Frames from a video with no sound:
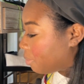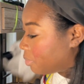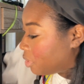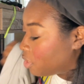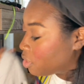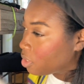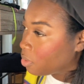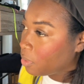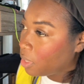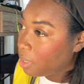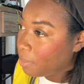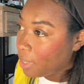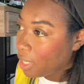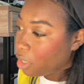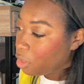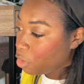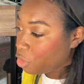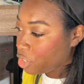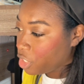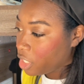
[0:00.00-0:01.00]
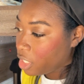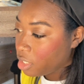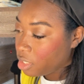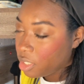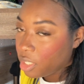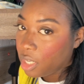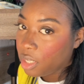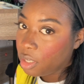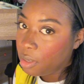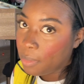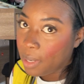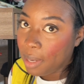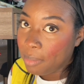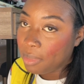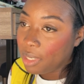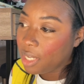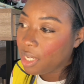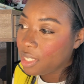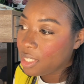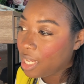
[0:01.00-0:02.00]
I'm using one of my old shirts. Y'all don't mind
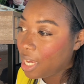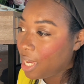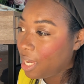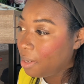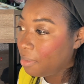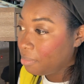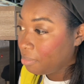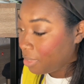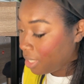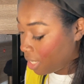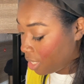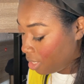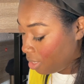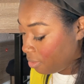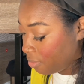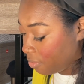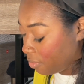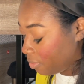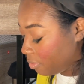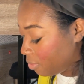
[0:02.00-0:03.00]
me because I am kind of...